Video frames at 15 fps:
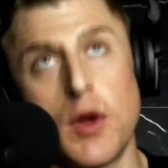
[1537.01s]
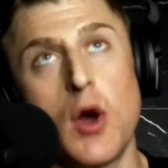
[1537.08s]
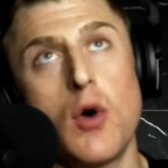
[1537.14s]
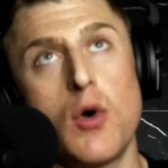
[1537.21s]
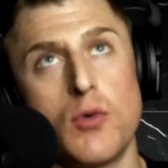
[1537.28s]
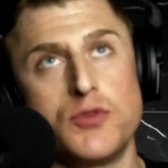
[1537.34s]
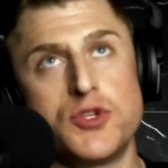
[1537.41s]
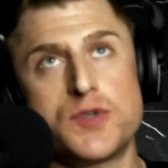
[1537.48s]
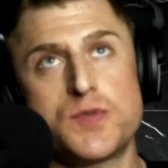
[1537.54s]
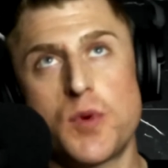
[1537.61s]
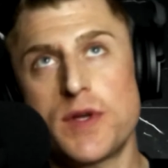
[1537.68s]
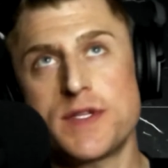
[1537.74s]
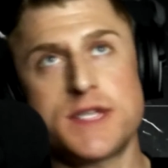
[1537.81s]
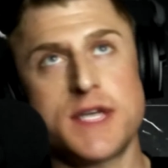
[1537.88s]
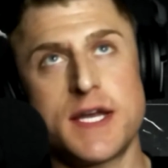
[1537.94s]
Oh, just
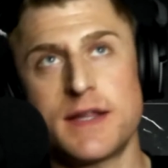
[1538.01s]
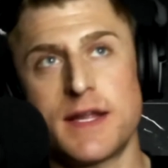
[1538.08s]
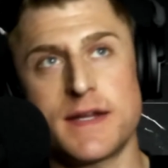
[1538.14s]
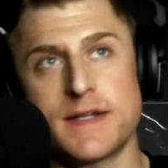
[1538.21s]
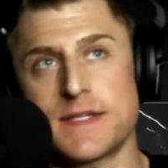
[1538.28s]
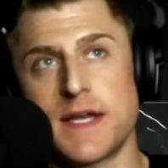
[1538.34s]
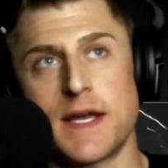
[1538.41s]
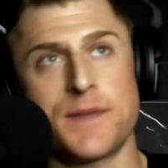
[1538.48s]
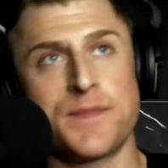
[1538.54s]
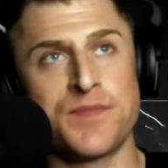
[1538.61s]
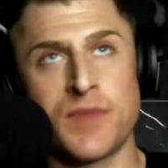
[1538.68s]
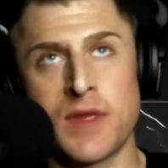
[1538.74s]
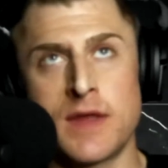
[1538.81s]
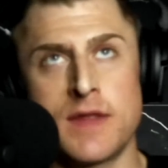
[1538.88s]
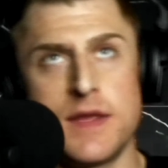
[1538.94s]
point saying that is like
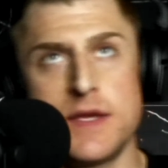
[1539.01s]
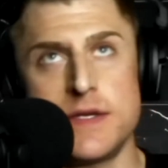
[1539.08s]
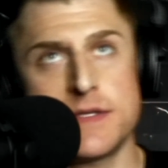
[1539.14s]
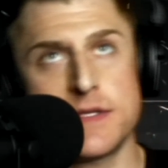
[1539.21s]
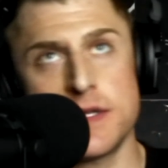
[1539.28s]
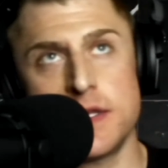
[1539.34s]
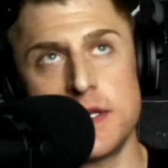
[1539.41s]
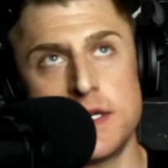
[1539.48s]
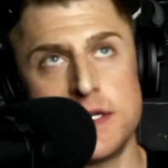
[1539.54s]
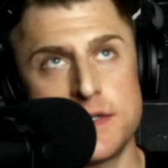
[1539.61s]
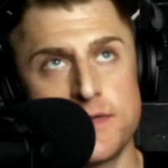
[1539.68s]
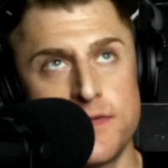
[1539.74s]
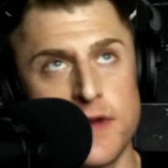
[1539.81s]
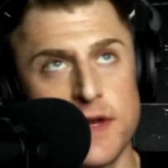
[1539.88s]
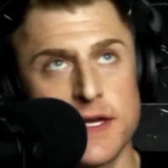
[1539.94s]
these
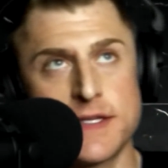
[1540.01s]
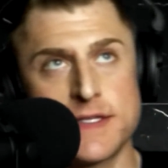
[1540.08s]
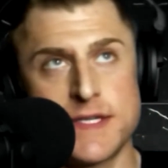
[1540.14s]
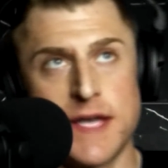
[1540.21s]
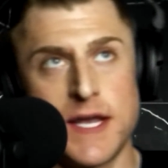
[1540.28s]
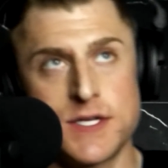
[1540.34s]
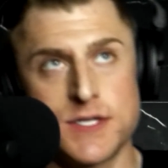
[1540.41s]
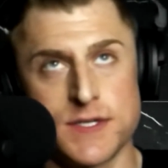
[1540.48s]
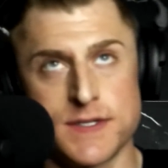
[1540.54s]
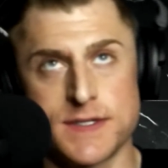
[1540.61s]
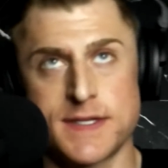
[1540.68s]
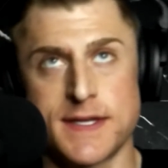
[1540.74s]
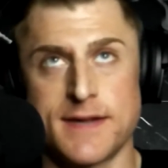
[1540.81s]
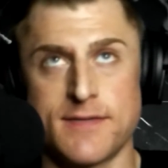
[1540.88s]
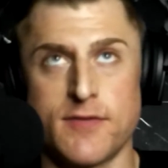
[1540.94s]
fucking
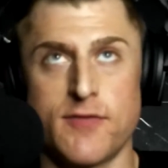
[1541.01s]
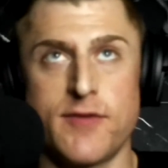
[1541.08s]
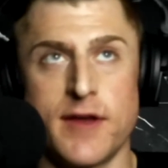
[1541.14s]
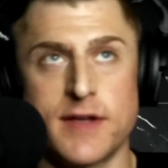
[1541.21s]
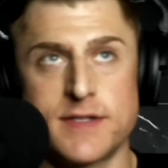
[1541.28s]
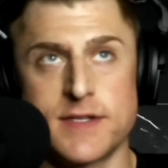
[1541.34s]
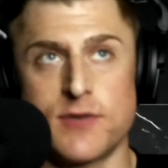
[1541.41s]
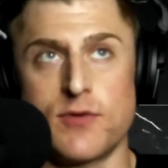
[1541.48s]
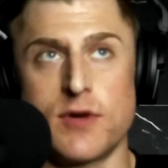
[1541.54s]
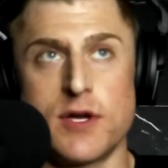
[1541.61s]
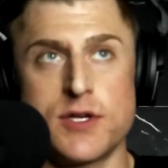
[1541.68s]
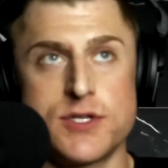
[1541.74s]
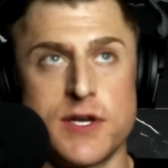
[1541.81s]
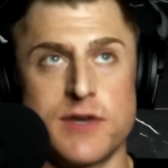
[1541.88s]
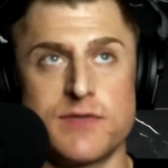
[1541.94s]
sanctions that have affected
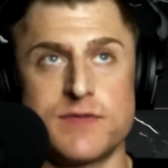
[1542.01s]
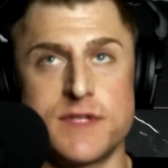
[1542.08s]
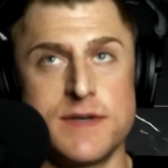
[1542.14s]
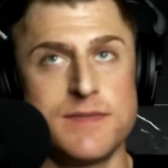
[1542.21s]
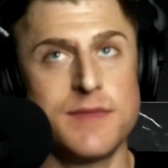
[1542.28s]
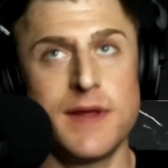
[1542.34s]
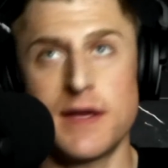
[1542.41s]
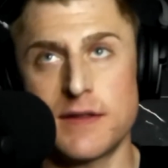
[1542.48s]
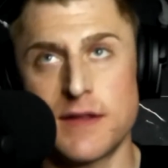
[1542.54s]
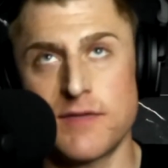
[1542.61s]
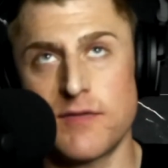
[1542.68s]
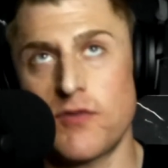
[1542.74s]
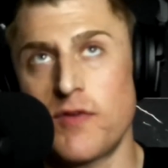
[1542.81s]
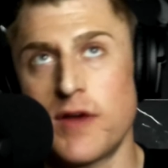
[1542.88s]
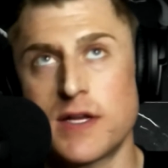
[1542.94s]
Russia seem like they've
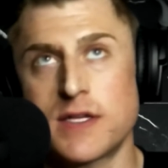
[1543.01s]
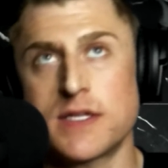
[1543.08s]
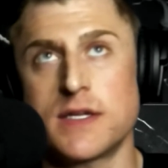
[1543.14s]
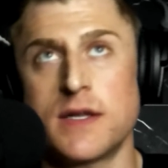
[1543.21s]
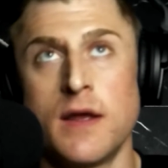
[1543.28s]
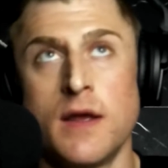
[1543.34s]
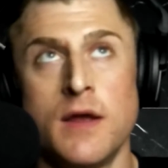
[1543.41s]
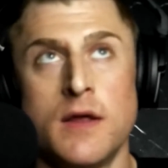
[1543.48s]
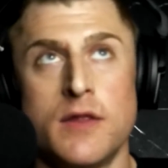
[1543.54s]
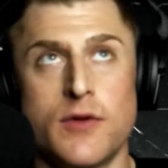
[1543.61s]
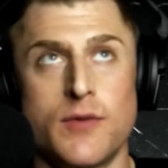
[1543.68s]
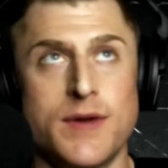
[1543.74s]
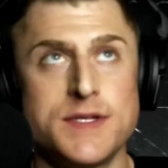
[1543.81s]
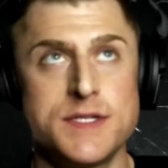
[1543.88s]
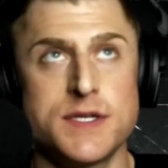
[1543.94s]
affected the
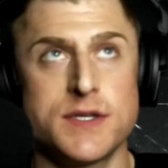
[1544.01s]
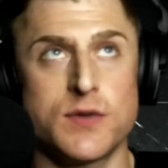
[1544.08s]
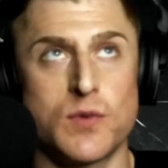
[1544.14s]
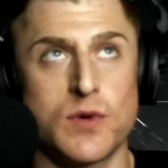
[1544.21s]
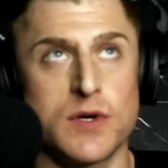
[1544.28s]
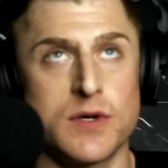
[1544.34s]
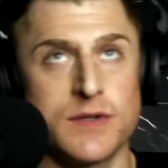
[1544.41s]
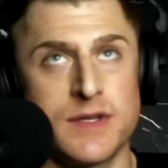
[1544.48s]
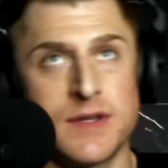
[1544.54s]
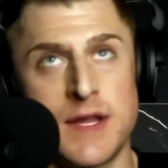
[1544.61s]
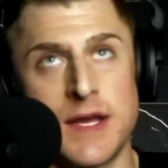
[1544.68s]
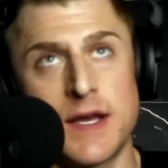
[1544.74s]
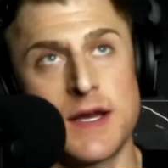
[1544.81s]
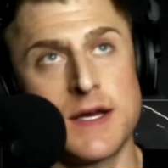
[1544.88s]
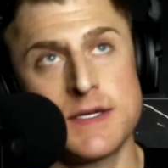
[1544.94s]
rest of the world, and
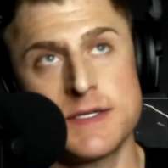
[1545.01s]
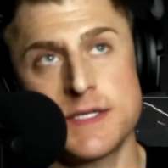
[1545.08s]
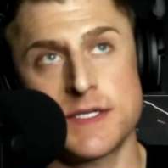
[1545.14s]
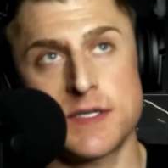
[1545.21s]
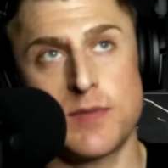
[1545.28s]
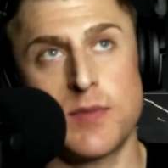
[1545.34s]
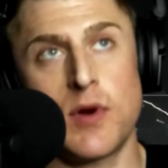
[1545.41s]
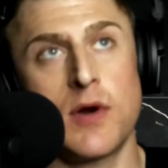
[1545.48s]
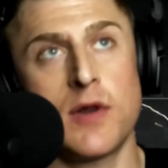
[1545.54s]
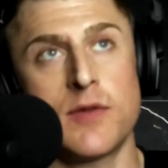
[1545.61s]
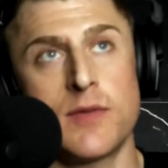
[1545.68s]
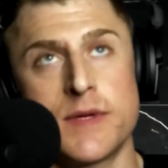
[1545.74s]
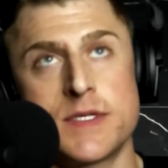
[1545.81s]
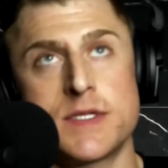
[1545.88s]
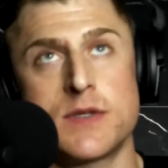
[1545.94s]
like us as a part of the
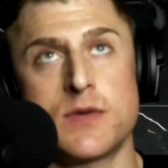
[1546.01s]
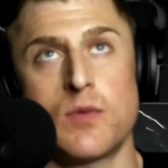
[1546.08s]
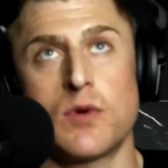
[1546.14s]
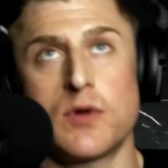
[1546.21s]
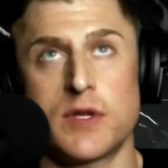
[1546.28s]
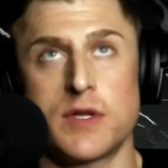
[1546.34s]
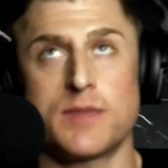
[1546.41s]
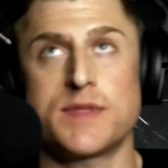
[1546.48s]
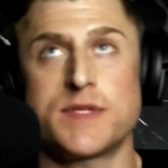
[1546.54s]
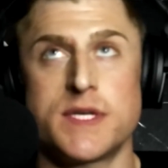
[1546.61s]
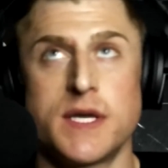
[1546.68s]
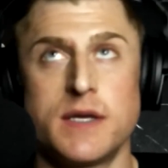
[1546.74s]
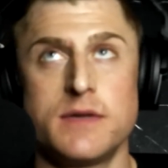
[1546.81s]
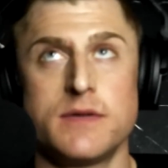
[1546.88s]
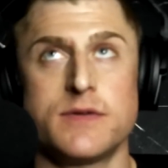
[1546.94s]
rest of the world in
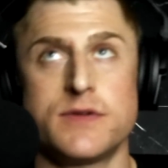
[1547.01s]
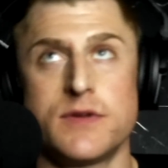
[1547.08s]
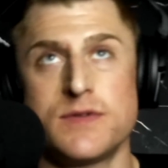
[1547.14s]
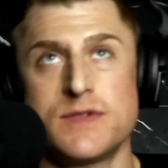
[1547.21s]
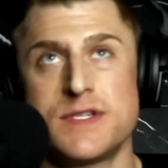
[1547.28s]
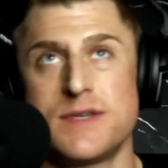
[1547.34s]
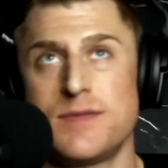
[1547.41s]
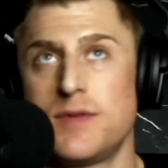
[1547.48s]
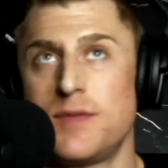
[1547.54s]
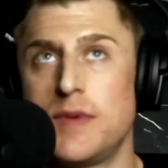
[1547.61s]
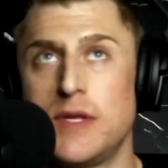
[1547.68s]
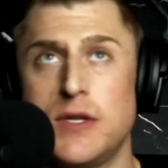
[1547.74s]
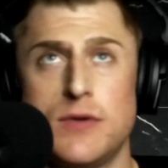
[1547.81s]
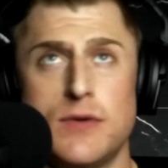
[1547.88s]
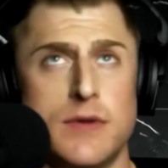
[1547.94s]
particular don't seem to
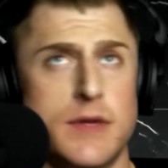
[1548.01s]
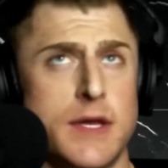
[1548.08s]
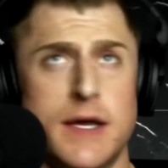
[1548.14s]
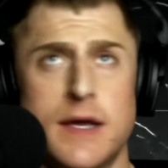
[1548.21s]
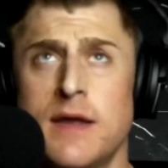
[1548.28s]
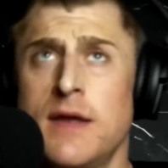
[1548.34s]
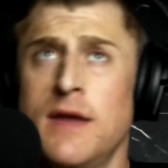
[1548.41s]
be doing like